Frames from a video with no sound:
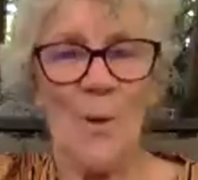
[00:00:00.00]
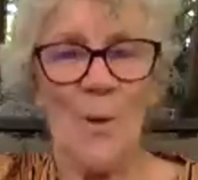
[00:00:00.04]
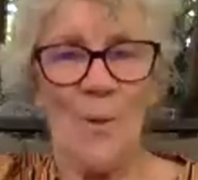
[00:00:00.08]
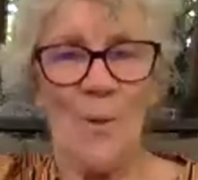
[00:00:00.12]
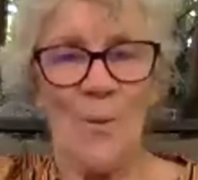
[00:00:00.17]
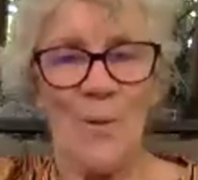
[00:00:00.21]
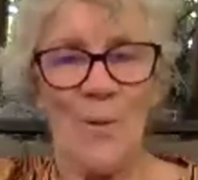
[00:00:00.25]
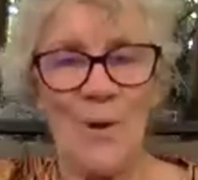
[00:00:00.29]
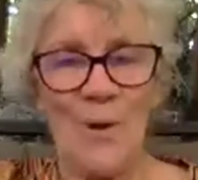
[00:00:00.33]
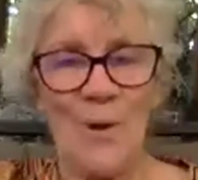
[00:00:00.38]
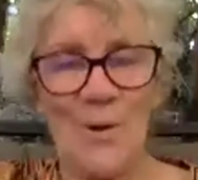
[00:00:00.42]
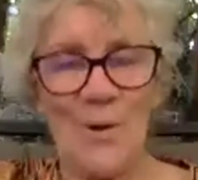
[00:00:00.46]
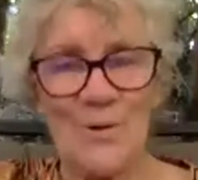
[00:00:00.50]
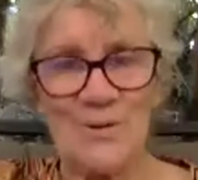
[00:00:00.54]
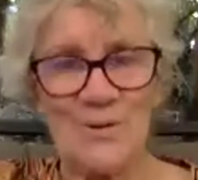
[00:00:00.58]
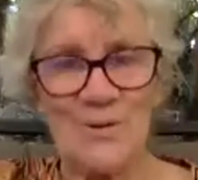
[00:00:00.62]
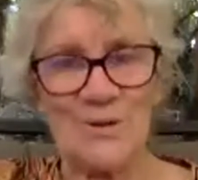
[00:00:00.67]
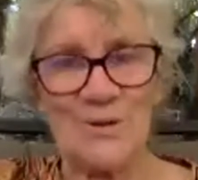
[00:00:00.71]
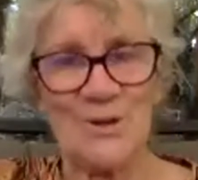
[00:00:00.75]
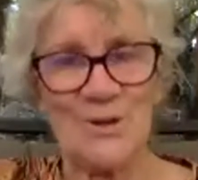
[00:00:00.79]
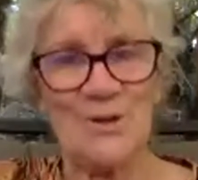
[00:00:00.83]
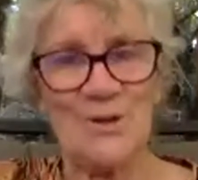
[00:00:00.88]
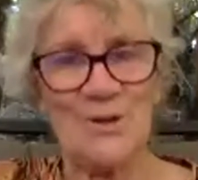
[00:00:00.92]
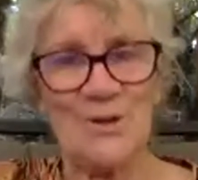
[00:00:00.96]
whoa,
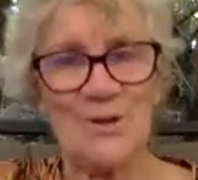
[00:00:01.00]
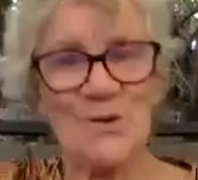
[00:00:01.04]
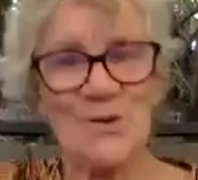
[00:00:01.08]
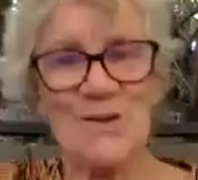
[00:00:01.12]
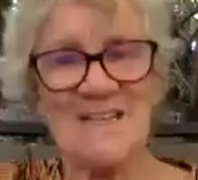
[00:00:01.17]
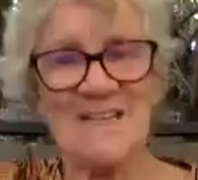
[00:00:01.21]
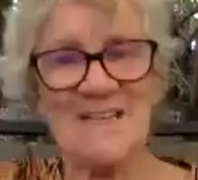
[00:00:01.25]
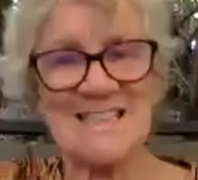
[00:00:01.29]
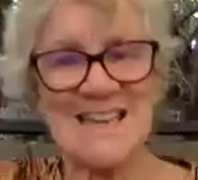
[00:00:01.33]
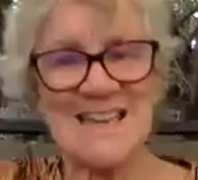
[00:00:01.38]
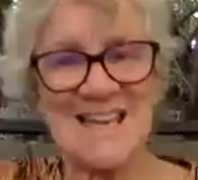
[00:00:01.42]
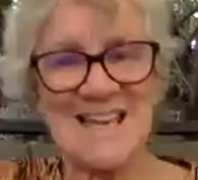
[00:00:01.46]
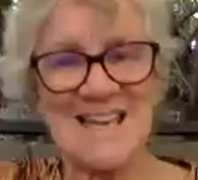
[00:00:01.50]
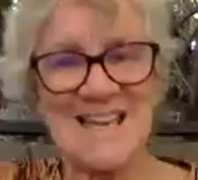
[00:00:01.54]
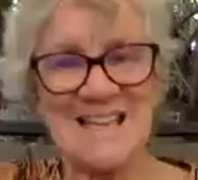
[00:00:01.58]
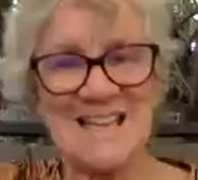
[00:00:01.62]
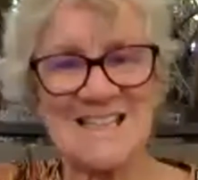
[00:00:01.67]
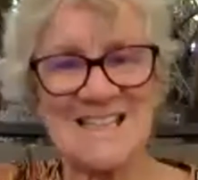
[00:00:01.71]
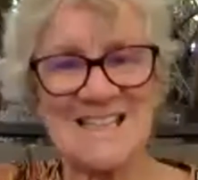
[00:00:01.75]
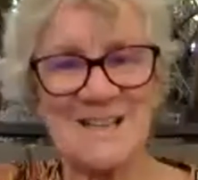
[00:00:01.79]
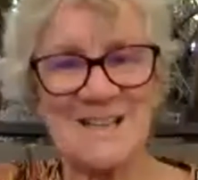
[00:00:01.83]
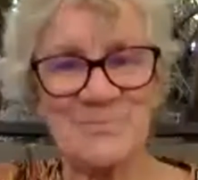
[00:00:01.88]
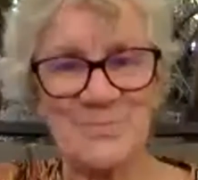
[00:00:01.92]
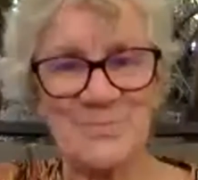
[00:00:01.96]
Judy, you need to take a
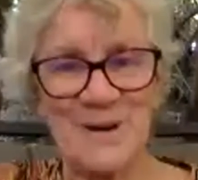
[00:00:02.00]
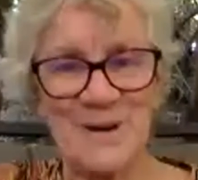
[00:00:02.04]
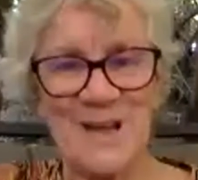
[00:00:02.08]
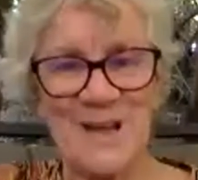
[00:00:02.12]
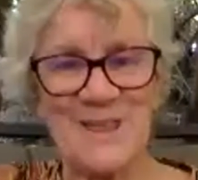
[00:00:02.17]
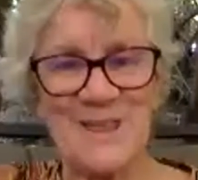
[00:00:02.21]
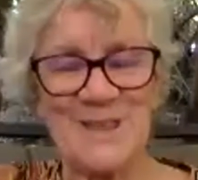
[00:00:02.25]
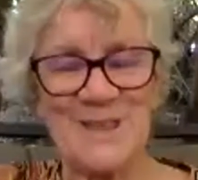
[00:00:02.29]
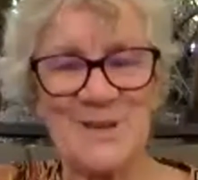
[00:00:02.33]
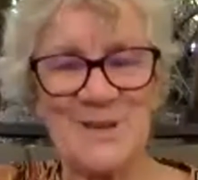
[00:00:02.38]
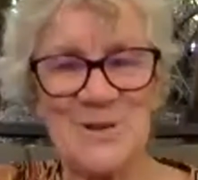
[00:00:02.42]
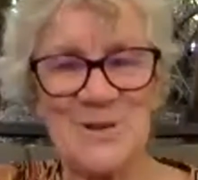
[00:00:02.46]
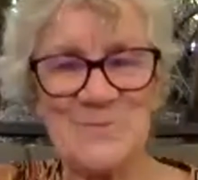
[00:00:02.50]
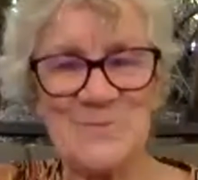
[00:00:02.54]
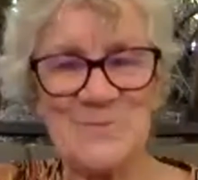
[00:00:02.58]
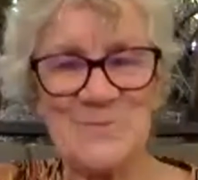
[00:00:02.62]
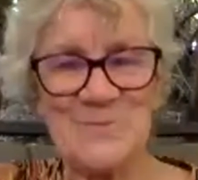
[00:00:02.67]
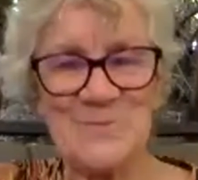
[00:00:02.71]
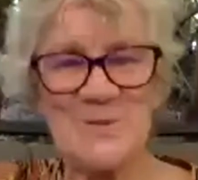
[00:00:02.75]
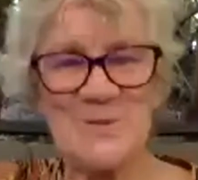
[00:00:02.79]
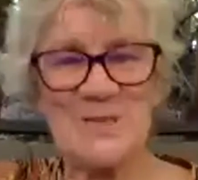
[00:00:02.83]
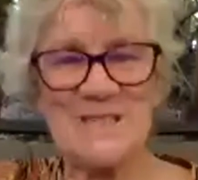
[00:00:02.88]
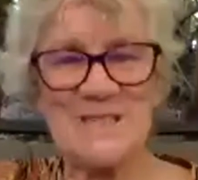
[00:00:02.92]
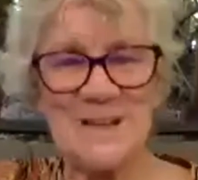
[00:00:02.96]
deep breath and look more
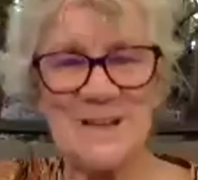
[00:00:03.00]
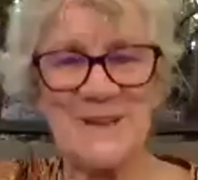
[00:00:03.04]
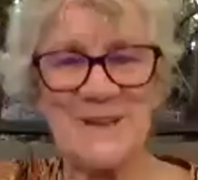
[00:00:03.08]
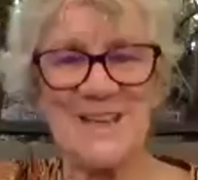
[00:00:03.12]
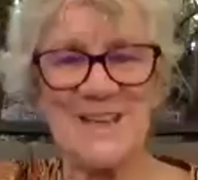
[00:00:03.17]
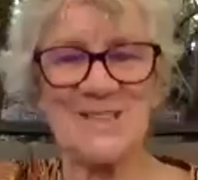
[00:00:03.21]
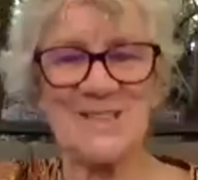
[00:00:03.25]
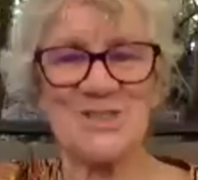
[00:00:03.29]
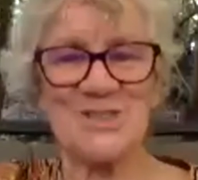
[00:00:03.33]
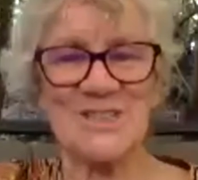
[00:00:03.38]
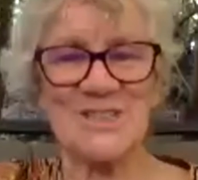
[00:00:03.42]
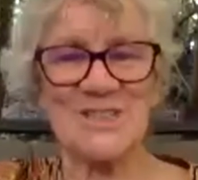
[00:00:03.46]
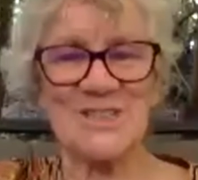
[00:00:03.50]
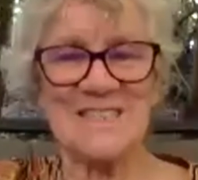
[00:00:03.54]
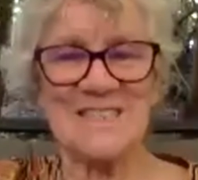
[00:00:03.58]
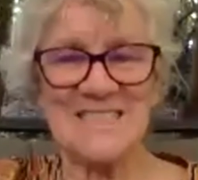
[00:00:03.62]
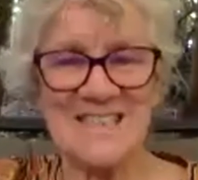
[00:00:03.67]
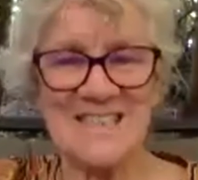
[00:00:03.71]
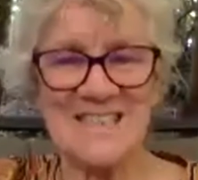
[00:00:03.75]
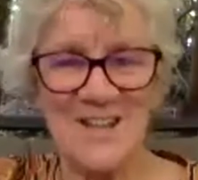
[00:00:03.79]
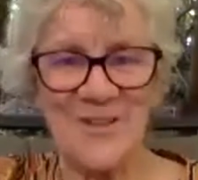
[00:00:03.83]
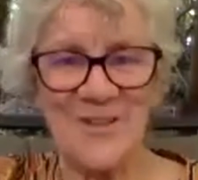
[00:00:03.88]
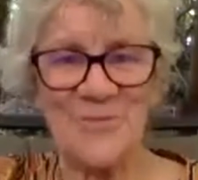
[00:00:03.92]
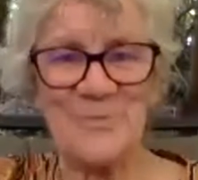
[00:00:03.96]
deeply at
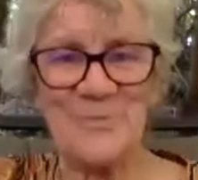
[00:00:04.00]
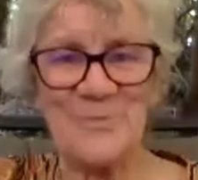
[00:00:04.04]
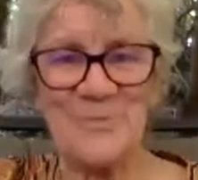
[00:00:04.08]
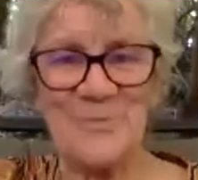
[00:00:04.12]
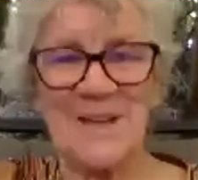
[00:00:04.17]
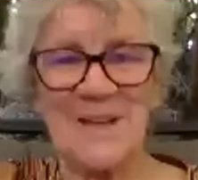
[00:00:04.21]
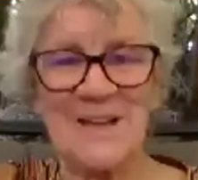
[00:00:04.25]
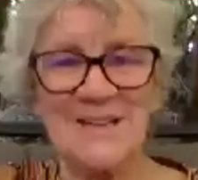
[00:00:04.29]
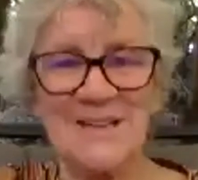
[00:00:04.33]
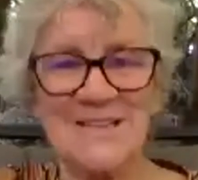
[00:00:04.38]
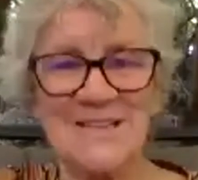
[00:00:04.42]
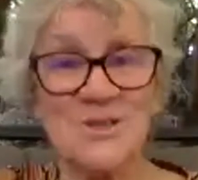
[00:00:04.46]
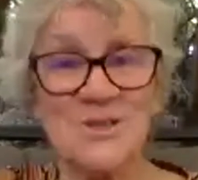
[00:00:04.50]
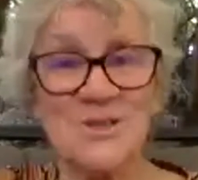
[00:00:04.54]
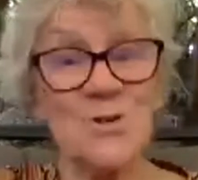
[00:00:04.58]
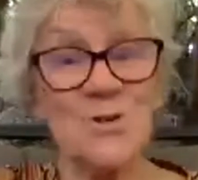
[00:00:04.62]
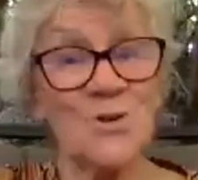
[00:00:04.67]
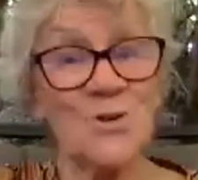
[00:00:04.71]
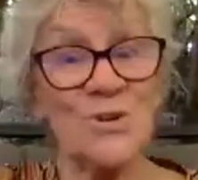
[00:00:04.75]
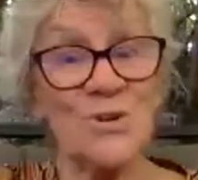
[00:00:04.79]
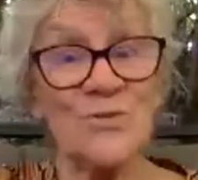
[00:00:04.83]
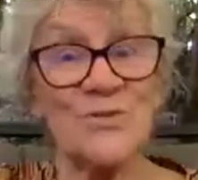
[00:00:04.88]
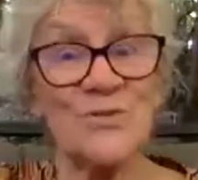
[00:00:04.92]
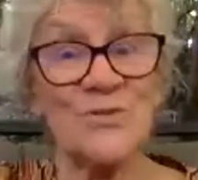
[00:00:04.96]
yourself, because you could
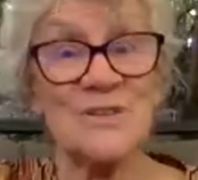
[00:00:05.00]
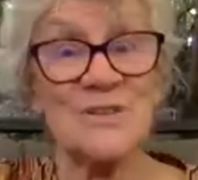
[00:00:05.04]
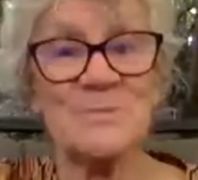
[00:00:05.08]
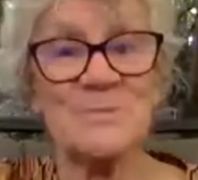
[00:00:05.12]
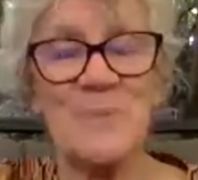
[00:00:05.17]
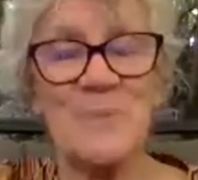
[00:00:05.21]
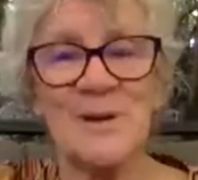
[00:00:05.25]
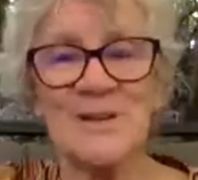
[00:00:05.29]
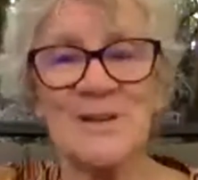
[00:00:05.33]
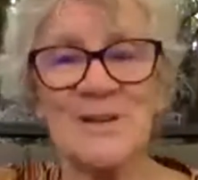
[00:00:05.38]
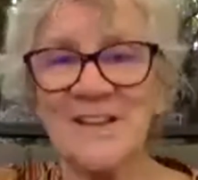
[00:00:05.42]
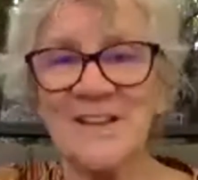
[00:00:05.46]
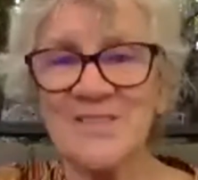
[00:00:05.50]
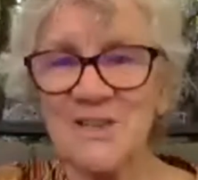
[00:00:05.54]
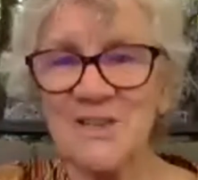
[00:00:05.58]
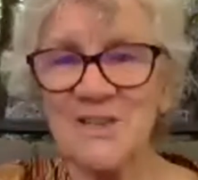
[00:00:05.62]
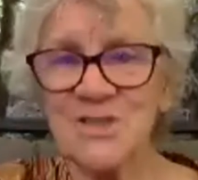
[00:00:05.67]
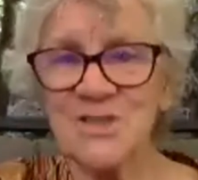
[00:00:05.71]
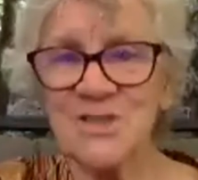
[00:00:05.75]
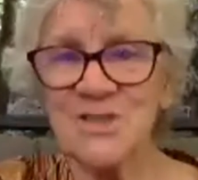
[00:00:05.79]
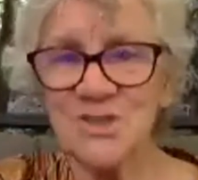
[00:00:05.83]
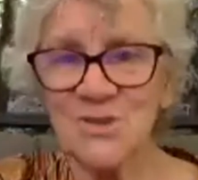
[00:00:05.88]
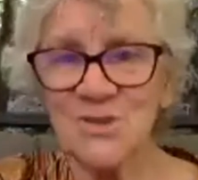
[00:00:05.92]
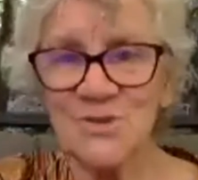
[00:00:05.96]
have responded like those
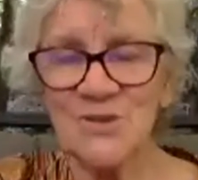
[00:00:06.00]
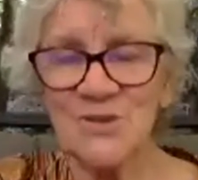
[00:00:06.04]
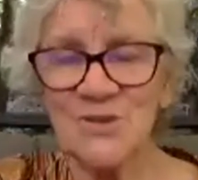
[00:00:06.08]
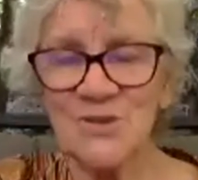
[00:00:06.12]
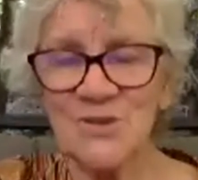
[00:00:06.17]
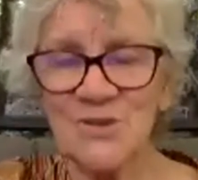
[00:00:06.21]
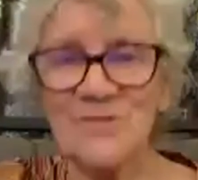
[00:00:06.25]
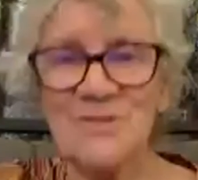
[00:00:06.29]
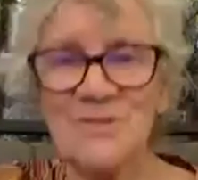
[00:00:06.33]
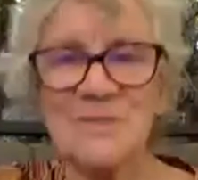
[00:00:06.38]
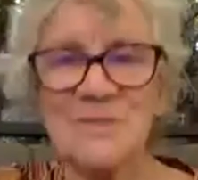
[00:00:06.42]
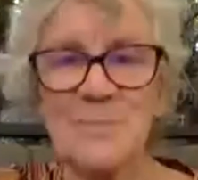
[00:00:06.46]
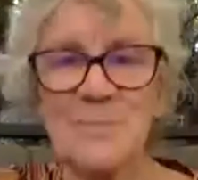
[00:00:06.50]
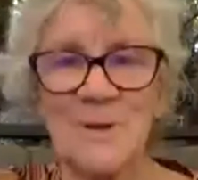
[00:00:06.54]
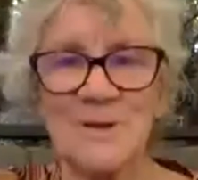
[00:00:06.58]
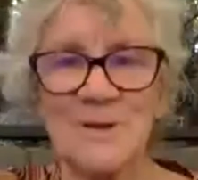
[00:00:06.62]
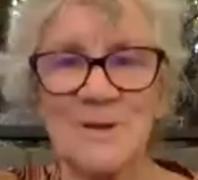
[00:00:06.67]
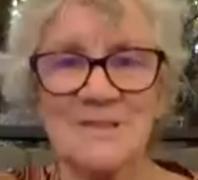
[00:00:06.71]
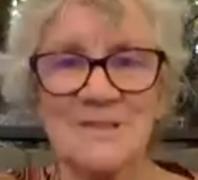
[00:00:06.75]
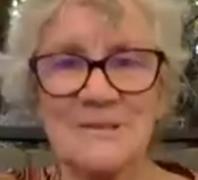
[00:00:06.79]
children responded.